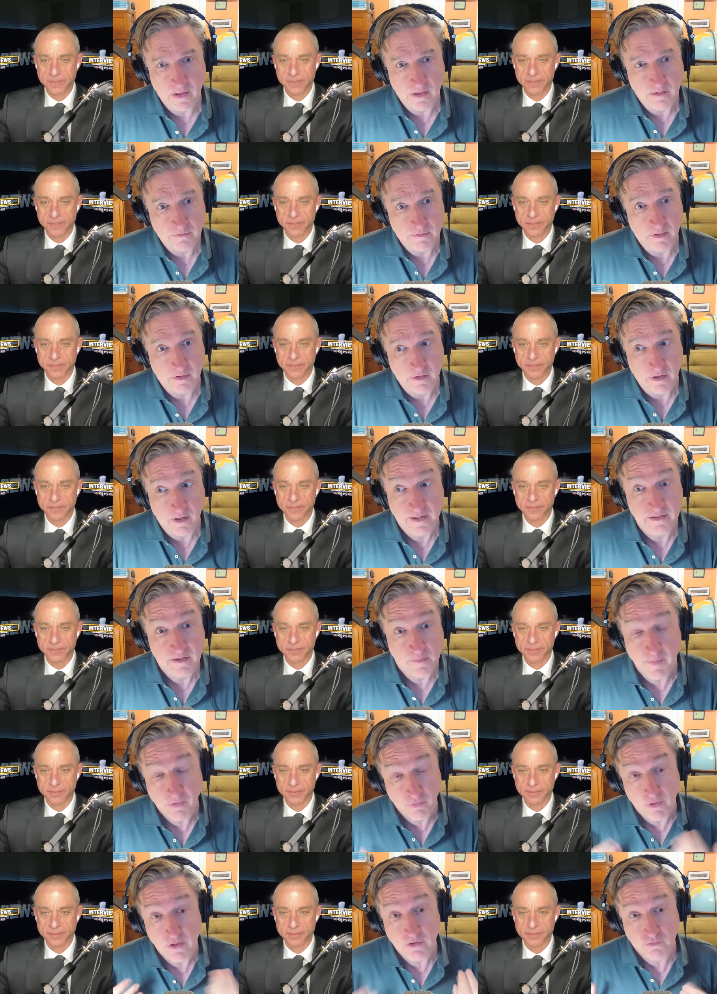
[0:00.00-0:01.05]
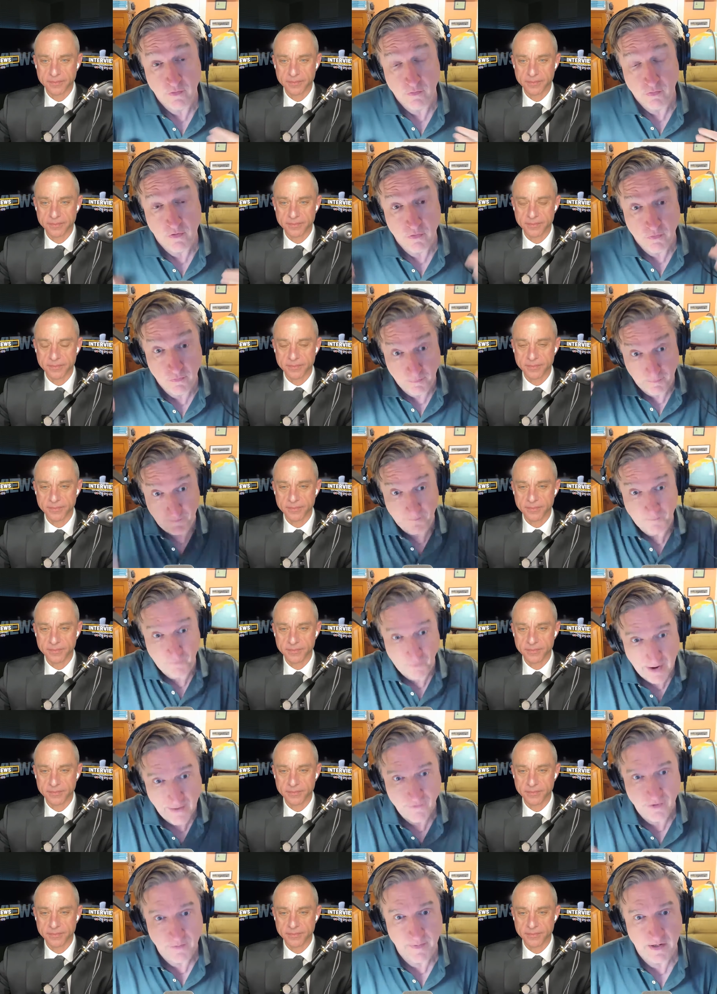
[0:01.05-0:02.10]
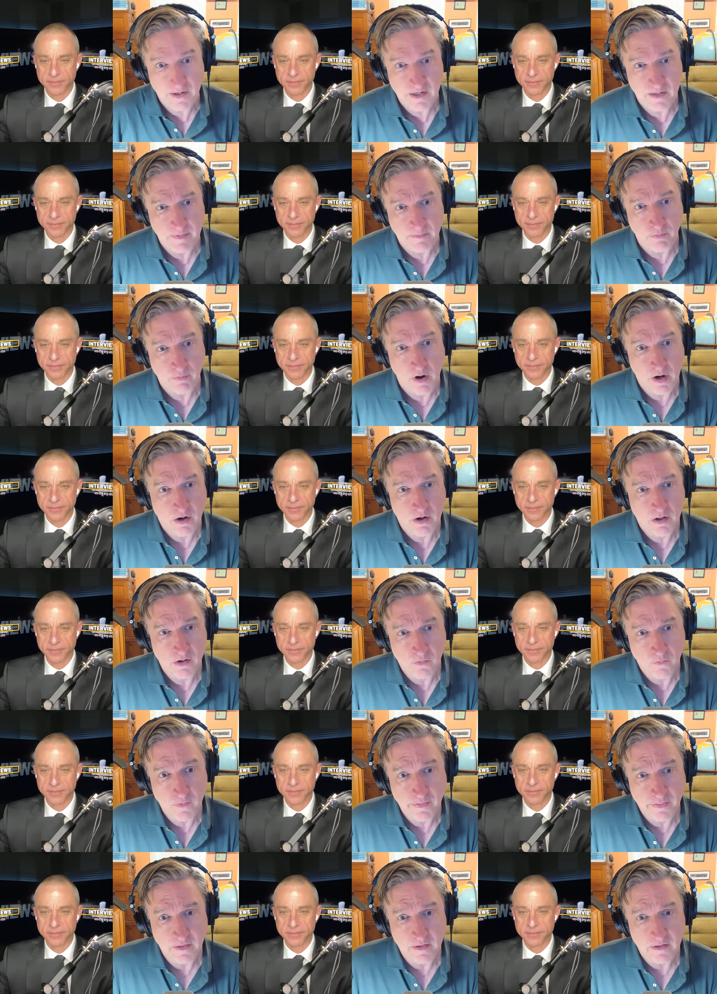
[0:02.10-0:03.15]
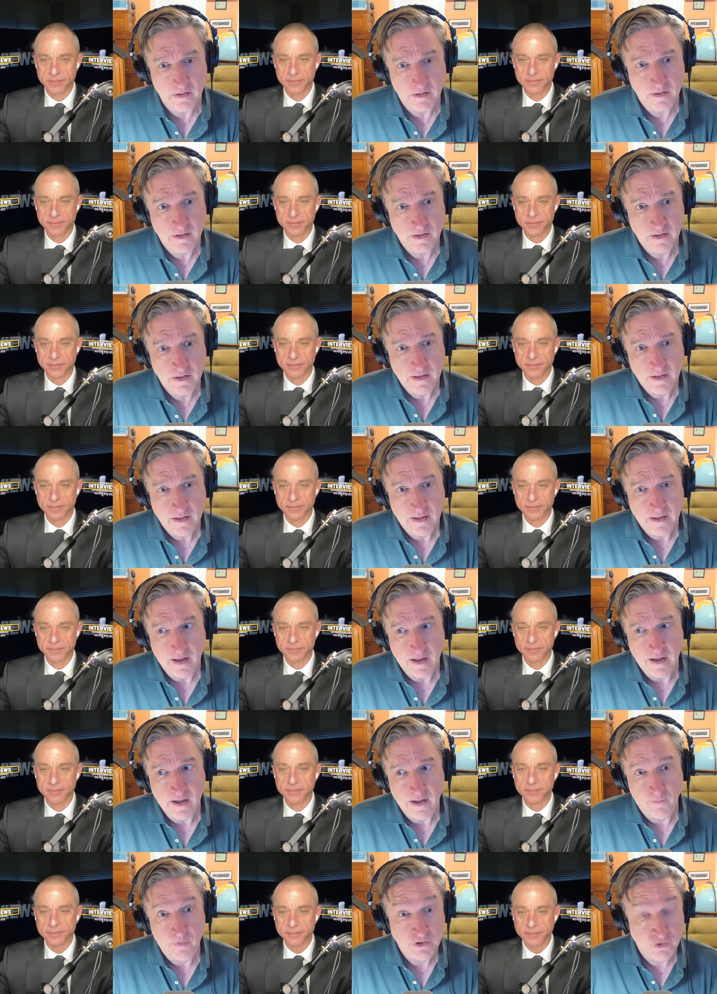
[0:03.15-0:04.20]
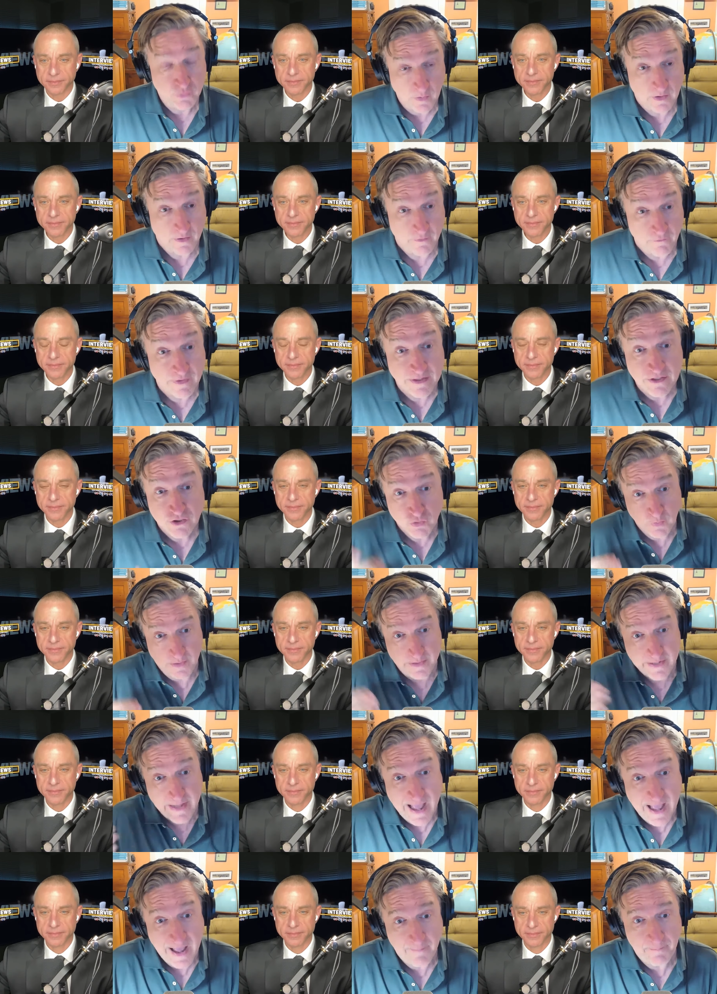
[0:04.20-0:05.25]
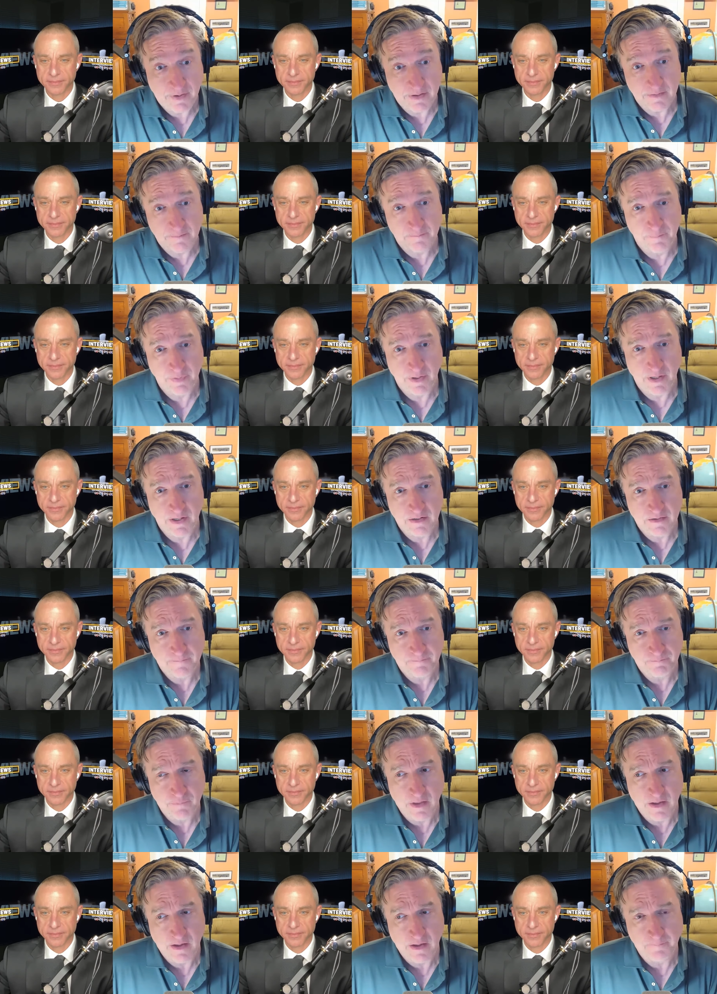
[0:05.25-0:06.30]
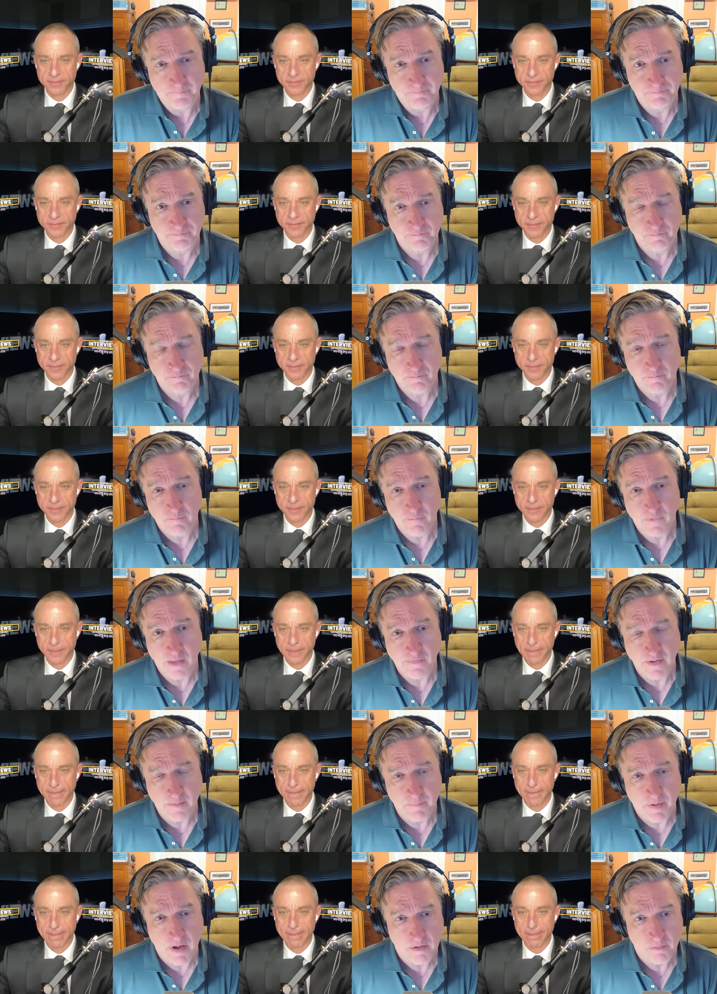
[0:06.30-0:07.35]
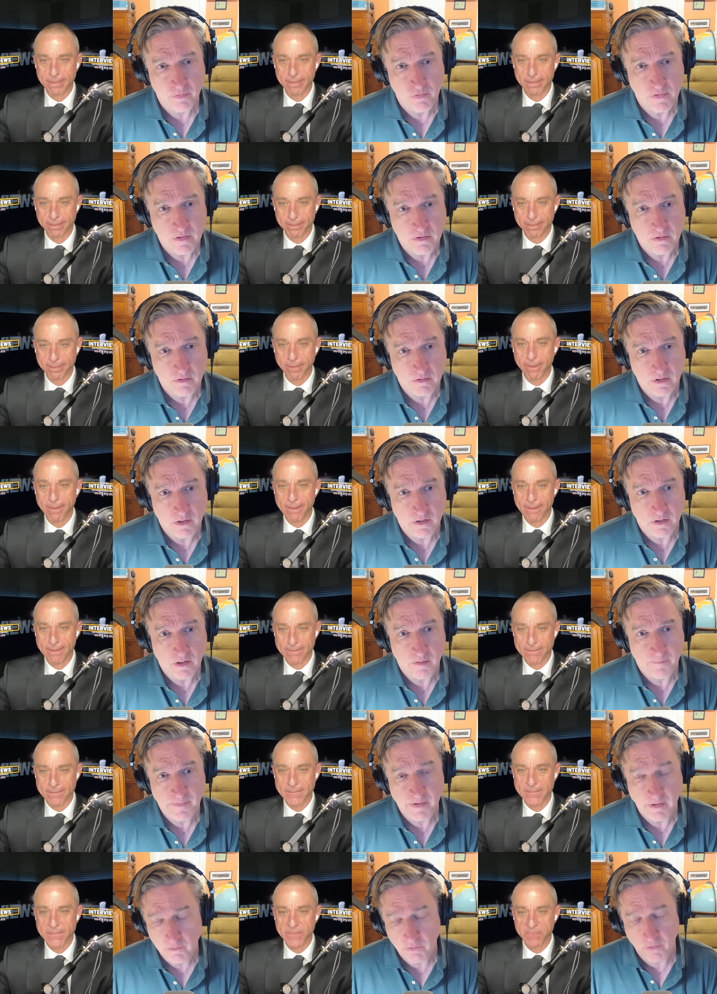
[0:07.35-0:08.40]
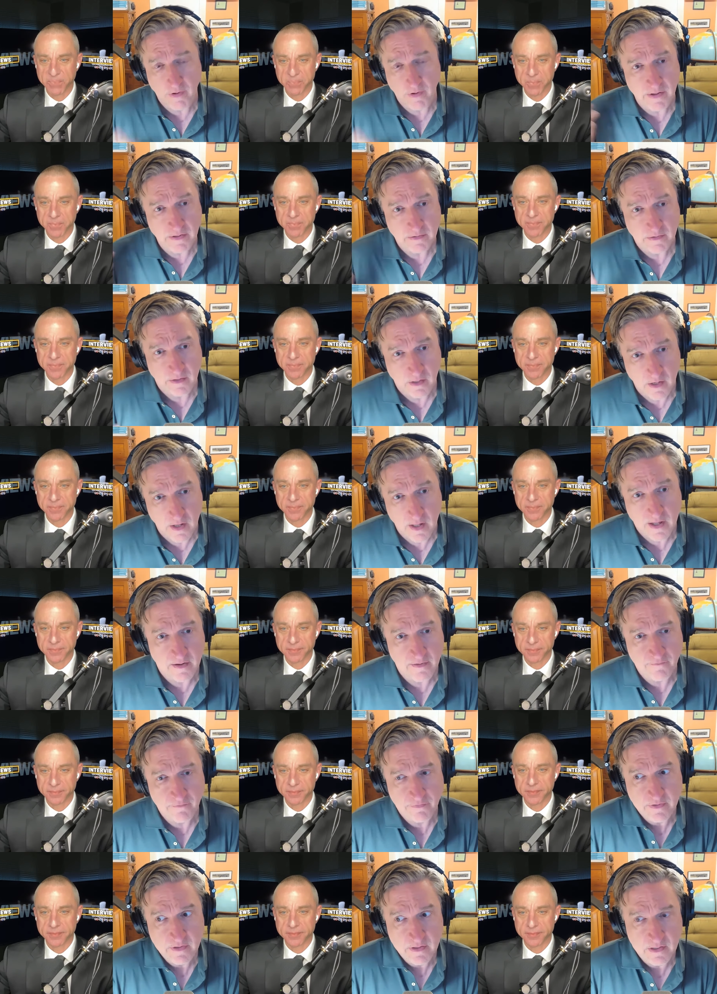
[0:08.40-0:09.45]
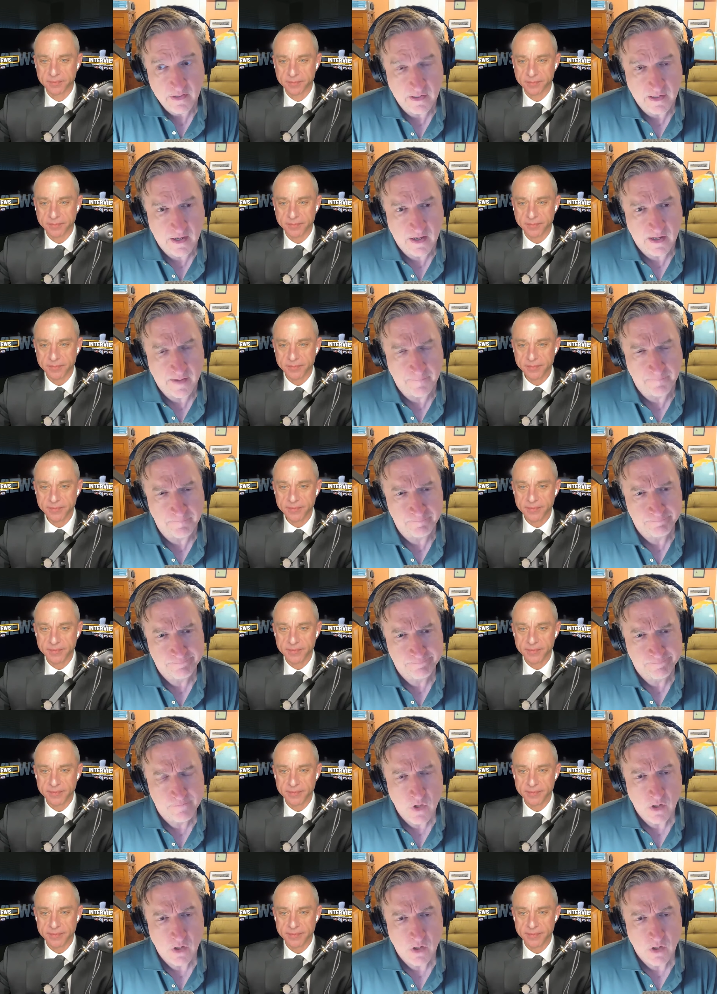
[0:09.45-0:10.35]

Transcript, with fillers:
Speaker 1: Uh, the collective best interest is for everybody to be brought along with it, uh, which will eventually happen. But um, I think policy could ameliorate a lot of the um,